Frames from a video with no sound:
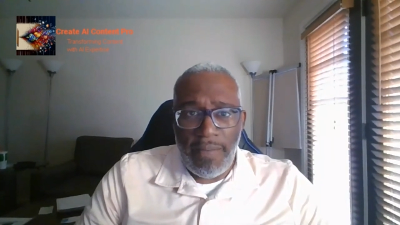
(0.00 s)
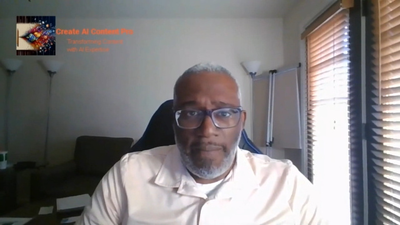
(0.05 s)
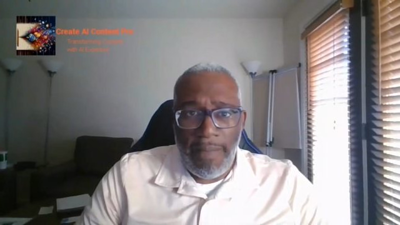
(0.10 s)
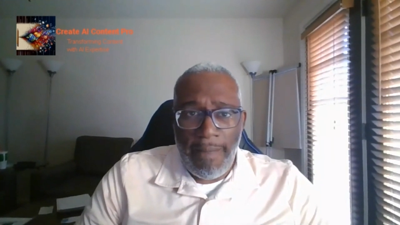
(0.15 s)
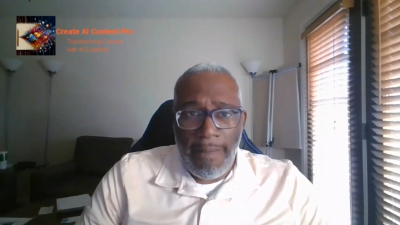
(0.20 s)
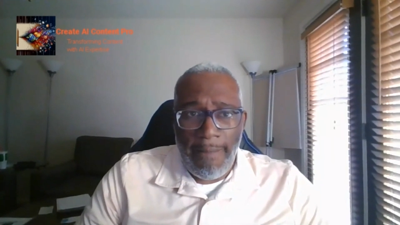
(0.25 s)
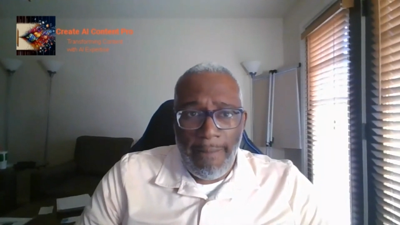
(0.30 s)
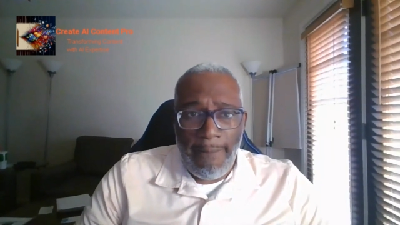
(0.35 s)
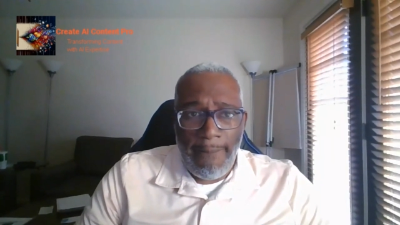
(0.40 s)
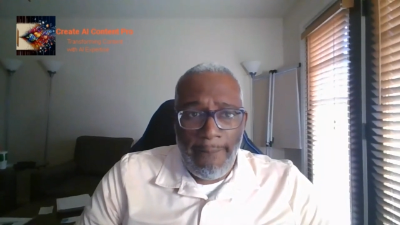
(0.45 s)

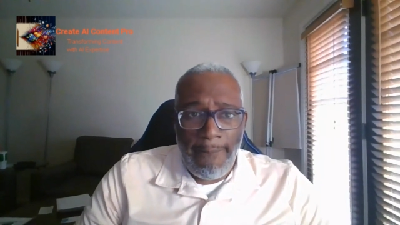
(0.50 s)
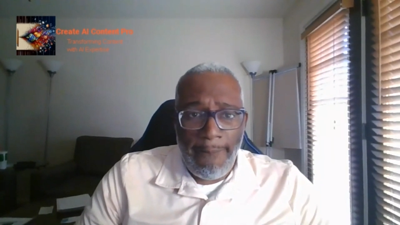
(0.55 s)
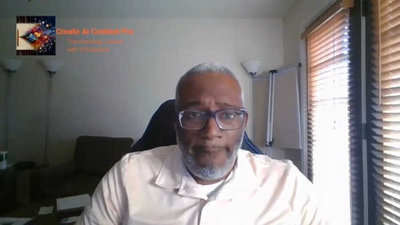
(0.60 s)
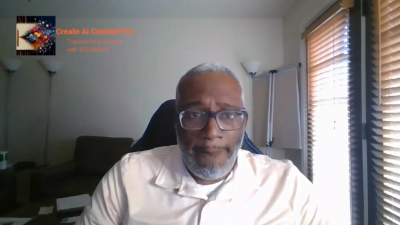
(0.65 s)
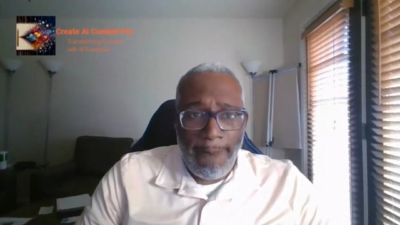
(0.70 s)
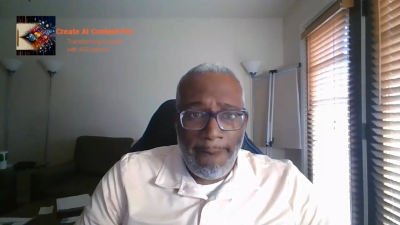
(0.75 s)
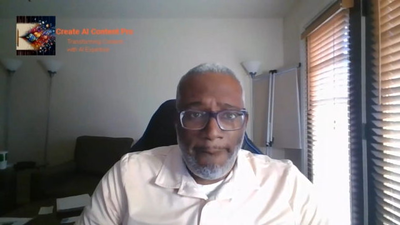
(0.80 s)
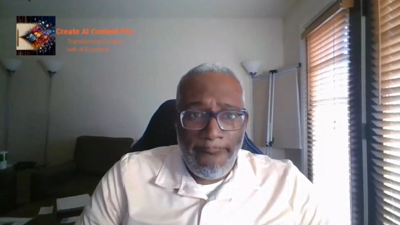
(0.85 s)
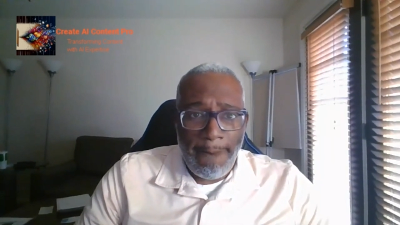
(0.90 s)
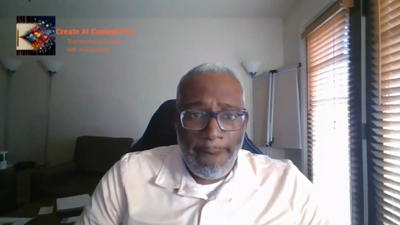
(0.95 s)

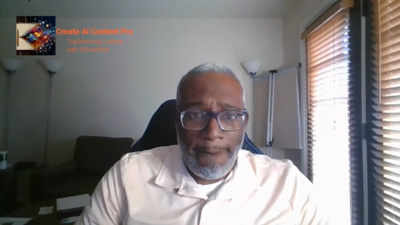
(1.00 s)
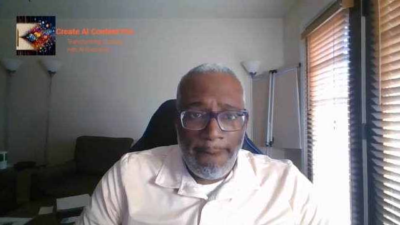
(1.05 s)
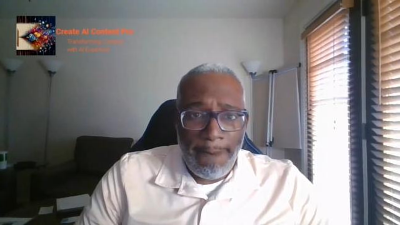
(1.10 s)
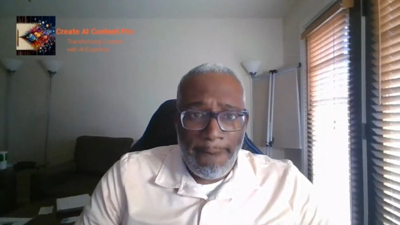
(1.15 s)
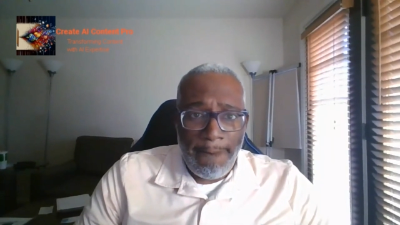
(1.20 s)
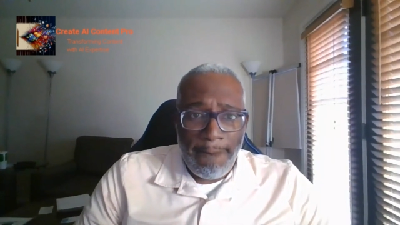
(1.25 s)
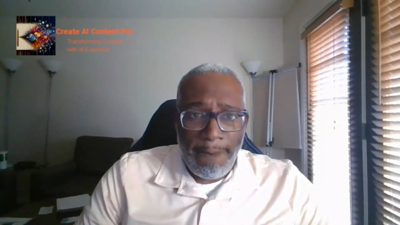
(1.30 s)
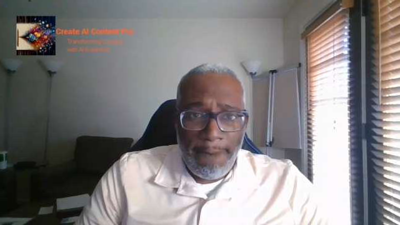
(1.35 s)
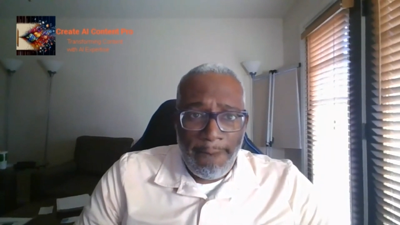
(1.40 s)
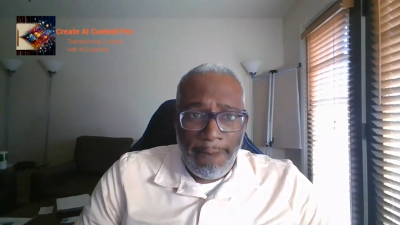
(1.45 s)

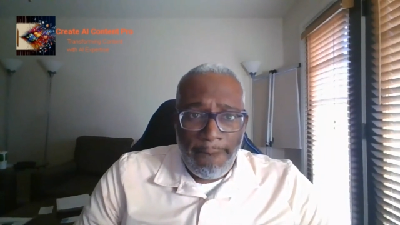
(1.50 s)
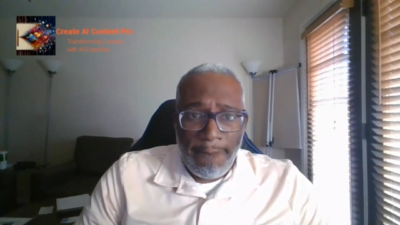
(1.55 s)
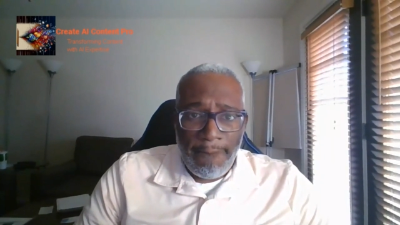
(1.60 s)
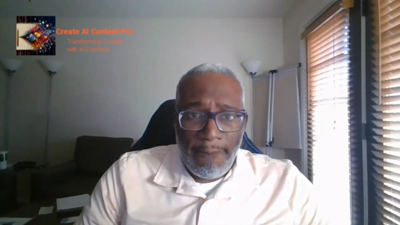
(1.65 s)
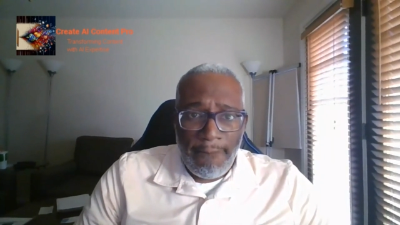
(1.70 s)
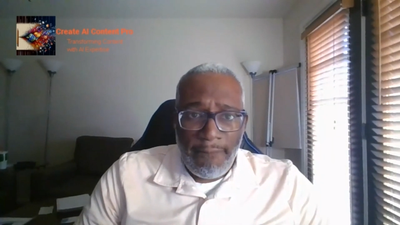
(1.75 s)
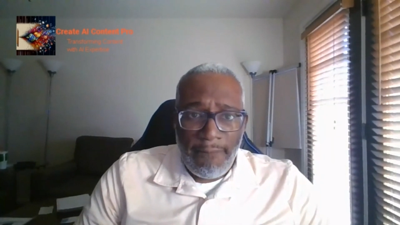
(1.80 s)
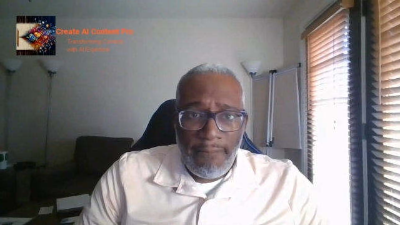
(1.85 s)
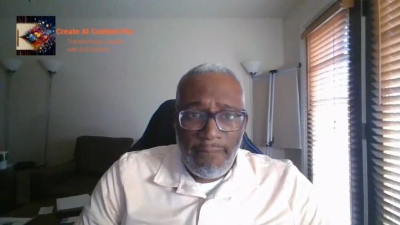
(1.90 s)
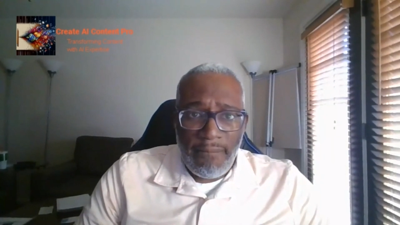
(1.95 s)

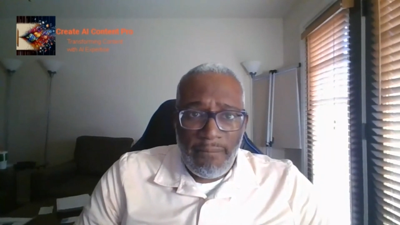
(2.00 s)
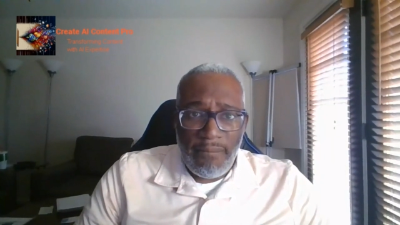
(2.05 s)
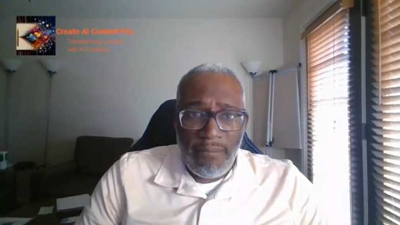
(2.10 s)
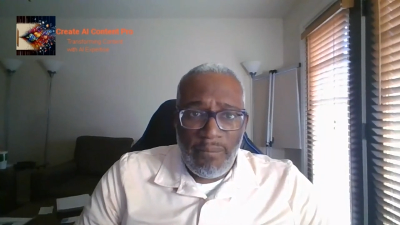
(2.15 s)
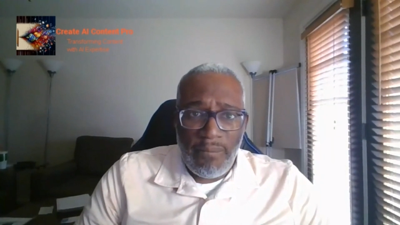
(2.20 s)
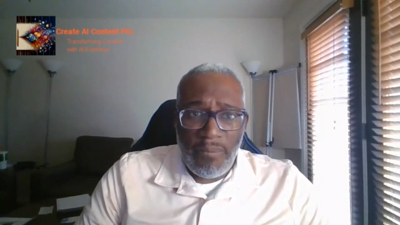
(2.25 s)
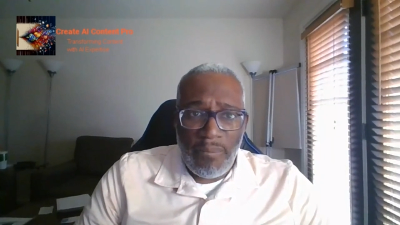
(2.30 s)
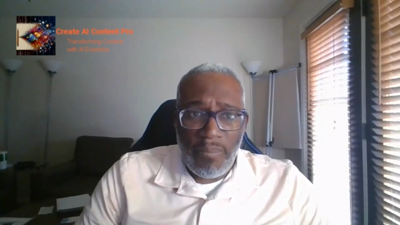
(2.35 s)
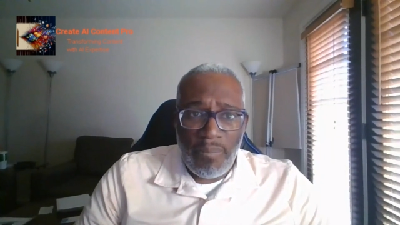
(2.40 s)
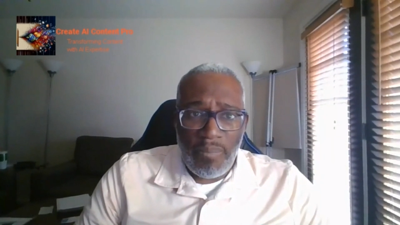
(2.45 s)

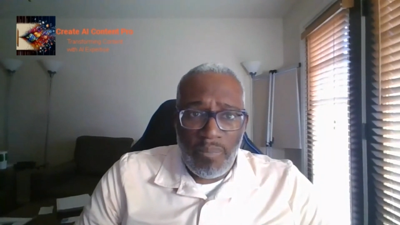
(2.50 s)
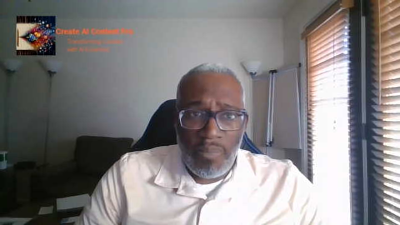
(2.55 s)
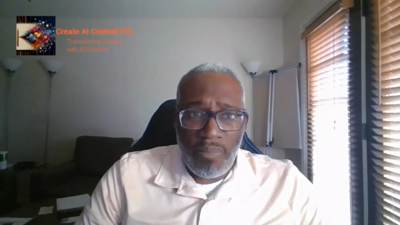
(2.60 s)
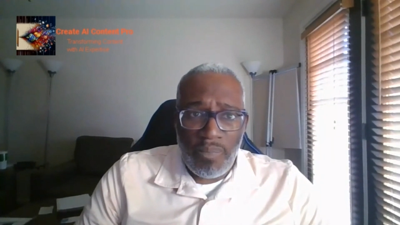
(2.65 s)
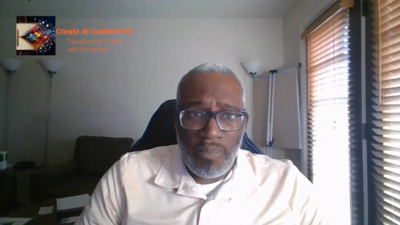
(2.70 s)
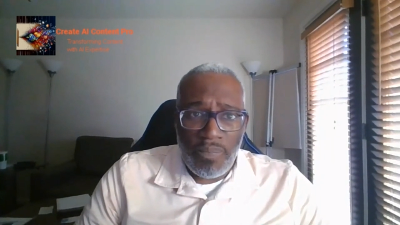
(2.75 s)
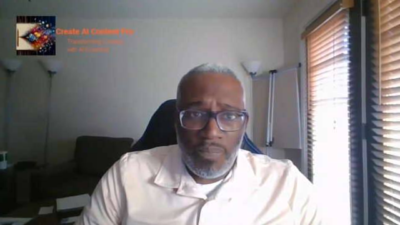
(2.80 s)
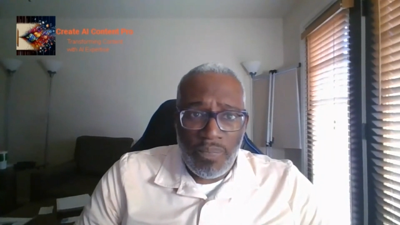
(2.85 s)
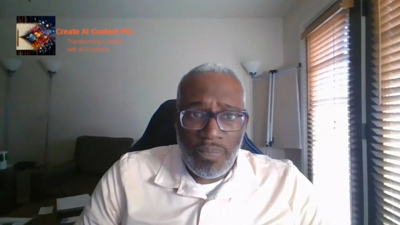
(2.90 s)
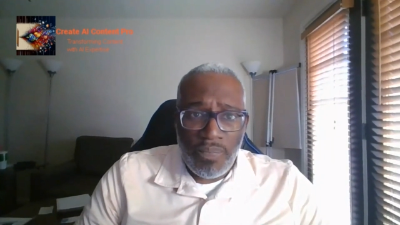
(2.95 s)

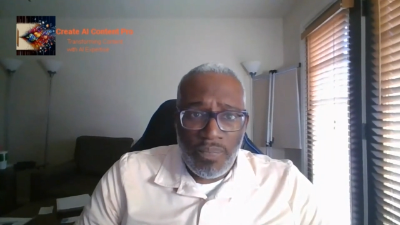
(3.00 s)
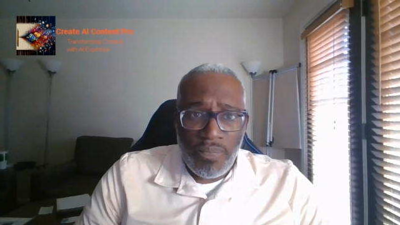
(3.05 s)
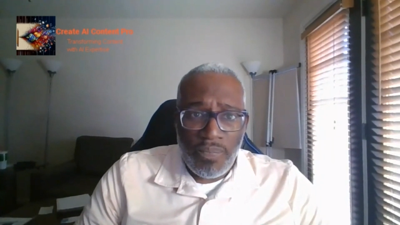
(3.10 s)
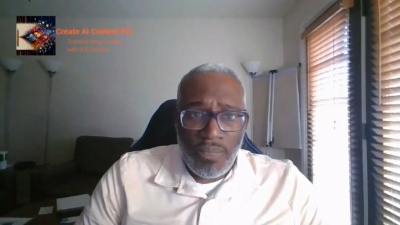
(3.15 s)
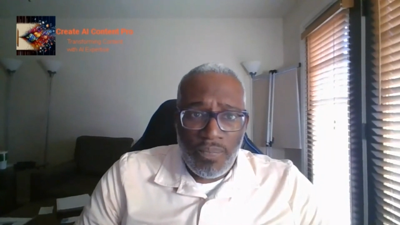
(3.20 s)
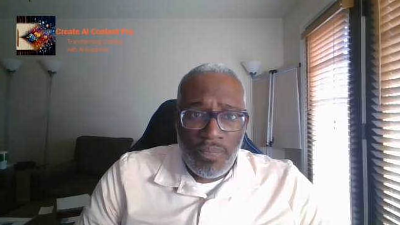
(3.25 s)
No one is speaking in this clip.